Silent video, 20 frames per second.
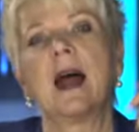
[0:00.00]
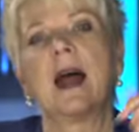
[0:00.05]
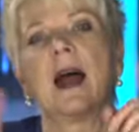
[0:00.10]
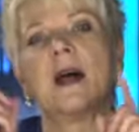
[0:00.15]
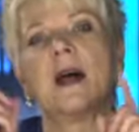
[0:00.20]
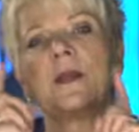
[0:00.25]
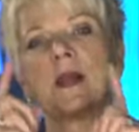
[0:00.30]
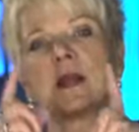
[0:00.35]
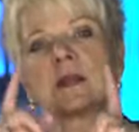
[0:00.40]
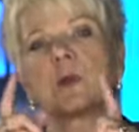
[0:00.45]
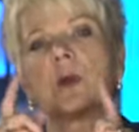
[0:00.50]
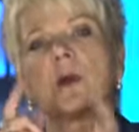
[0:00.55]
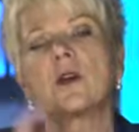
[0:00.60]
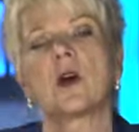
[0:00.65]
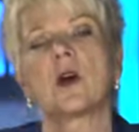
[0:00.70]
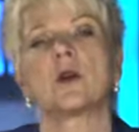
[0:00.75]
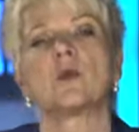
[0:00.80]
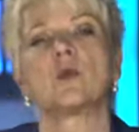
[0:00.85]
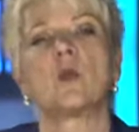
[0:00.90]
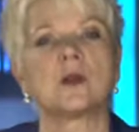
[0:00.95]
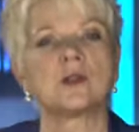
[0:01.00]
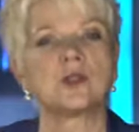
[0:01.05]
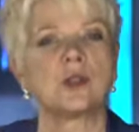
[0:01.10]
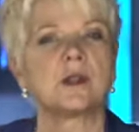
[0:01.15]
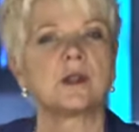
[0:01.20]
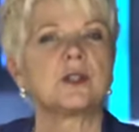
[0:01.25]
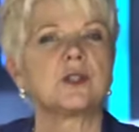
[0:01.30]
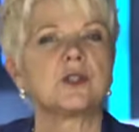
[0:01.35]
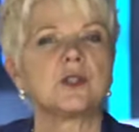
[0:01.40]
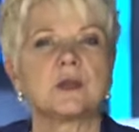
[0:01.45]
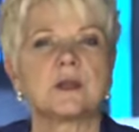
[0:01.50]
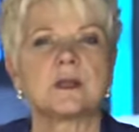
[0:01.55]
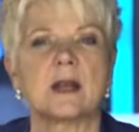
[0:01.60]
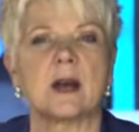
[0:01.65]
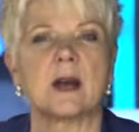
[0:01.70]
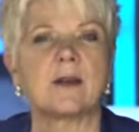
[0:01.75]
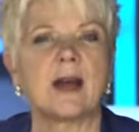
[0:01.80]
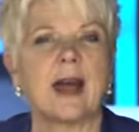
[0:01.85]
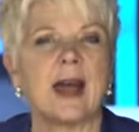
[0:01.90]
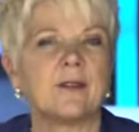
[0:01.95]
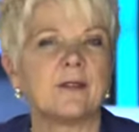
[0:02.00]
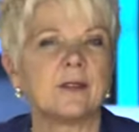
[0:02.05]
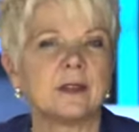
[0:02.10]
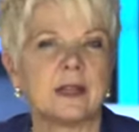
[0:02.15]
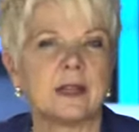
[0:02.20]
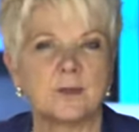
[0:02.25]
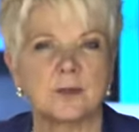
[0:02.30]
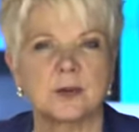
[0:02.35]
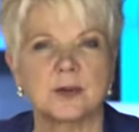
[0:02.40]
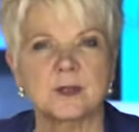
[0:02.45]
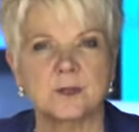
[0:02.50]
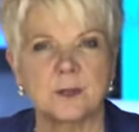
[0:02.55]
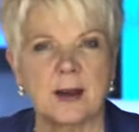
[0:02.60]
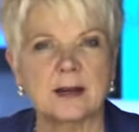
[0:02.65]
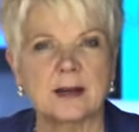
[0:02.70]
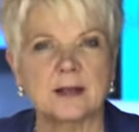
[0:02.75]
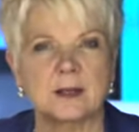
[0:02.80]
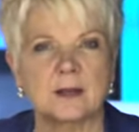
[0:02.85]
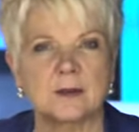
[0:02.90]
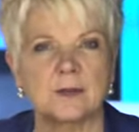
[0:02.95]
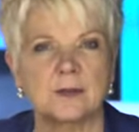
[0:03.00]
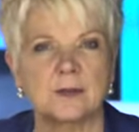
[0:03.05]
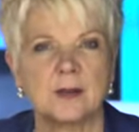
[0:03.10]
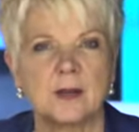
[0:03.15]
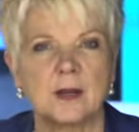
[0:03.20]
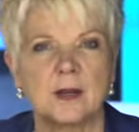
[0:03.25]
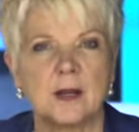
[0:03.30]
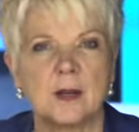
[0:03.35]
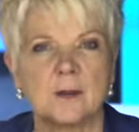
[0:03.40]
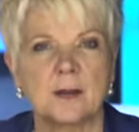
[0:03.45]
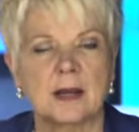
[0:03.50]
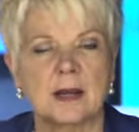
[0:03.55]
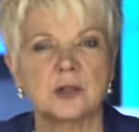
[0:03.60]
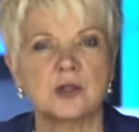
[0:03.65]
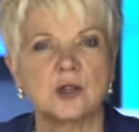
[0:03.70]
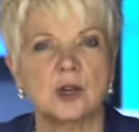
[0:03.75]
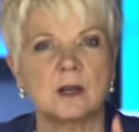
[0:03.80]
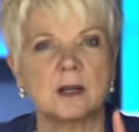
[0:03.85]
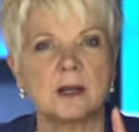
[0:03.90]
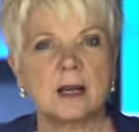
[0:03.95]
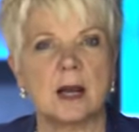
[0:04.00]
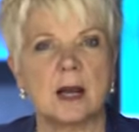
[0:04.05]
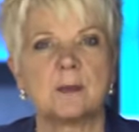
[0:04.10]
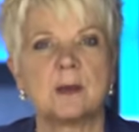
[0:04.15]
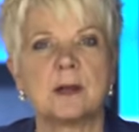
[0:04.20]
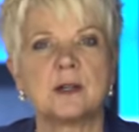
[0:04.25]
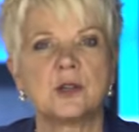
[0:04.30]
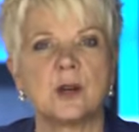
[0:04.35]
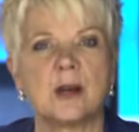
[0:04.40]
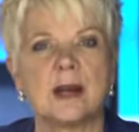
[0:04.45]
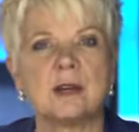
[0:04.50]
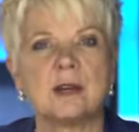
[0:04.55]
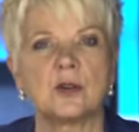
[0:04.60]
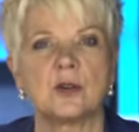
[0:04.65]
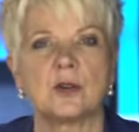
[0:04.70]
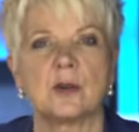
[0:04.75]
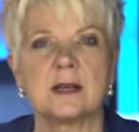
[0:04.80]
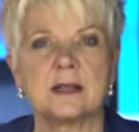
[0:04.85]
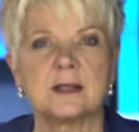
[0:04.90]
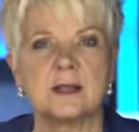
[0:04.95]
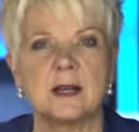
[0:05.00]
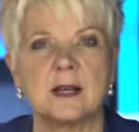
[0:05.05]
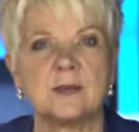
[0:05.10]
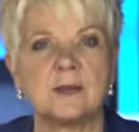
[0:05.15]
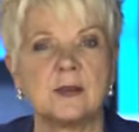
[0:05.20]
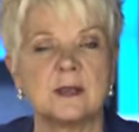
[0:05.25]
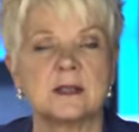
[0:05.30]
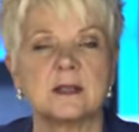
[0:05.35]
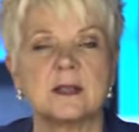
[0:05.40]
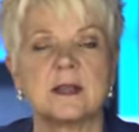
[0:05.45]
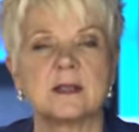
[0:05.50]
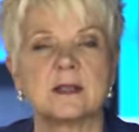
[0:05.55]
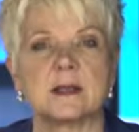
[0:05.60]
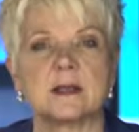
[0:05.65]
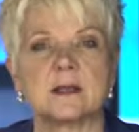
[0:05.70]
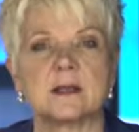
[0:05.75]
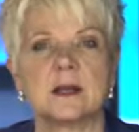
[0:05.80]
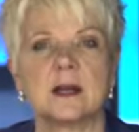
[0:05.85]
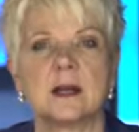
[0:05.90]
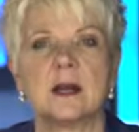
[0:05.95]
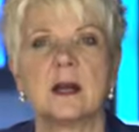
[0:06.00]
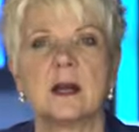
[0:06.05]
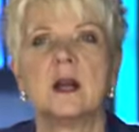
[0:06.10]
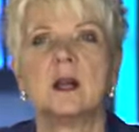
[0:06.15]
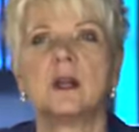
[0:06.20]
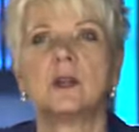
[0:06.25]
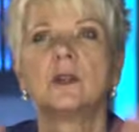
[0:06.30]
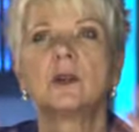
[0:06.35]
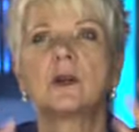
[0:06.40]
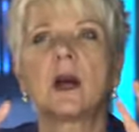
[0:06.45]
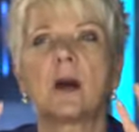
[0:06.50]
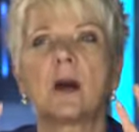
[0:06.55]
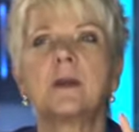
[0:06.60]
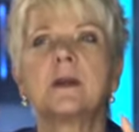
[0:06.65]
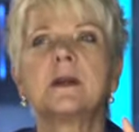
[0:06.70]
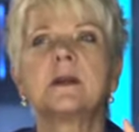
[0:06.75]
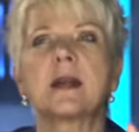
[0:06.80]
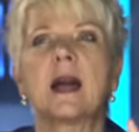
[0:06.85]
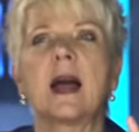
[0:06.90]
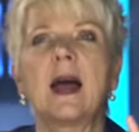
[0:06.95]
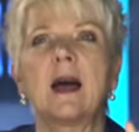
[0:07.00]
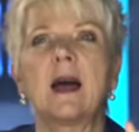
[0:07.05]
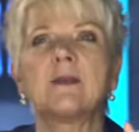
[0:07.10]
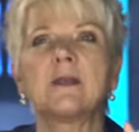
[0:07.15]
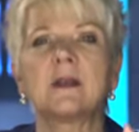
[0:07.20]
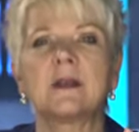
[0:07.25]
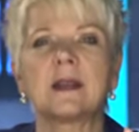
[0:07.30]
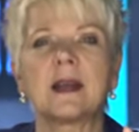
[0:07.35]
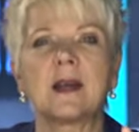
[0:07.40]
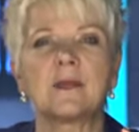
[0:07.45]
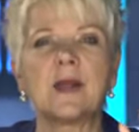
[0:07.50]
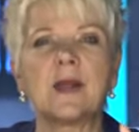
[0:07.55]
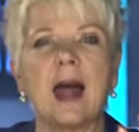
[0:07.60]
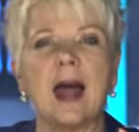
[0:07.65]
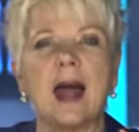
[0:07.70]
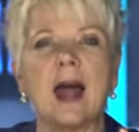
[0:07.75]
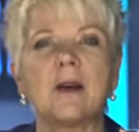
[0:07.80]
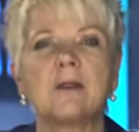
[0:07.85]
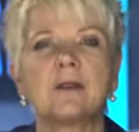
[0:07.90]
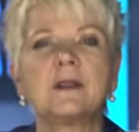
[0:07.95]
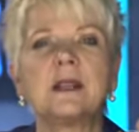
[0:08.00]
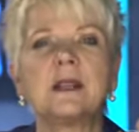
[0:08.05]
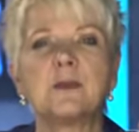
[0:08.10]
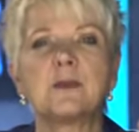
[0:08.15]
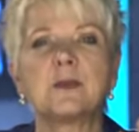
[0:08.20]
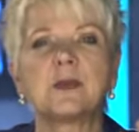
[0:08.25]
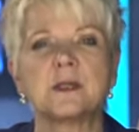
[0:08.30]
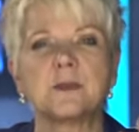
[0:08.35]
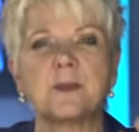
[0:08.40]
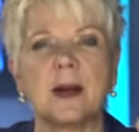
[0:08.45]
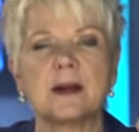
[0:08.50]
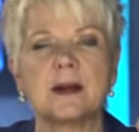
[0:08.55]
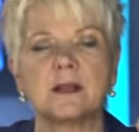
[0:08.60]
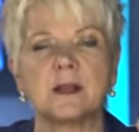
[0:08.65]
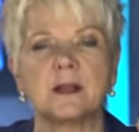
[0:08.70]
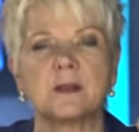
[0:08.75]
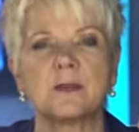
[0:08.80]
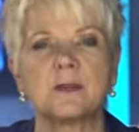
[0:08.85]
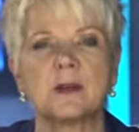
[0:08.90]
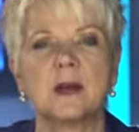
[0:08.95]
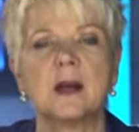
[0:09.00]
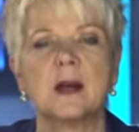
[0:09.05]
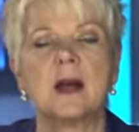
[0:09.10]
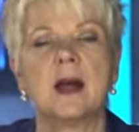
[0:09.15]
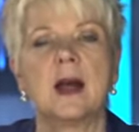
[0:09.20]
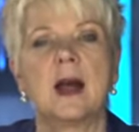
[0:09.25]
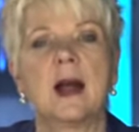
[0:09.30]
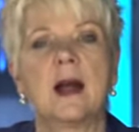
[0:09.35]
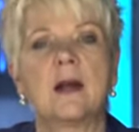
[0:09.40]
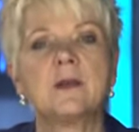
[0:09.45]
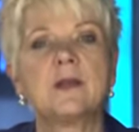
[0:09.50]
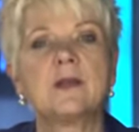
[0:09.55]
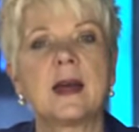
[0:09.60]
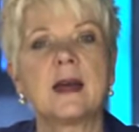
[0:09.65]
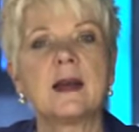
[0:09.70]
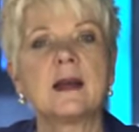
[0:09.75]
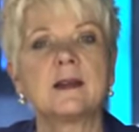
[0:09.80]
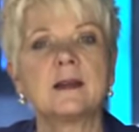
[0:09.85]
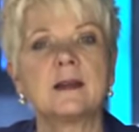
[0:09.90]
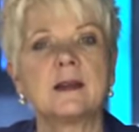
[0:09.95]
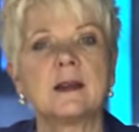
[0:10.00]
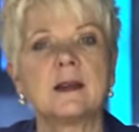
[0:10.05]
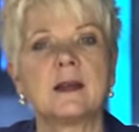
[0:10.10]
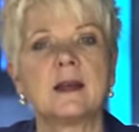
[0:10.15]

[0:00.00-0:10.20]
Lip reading: And that's what God wants you to do, is have a heavenly perspective, because you're going to come into increase in this season. Look up into heaven, get that heavenly perspective. And then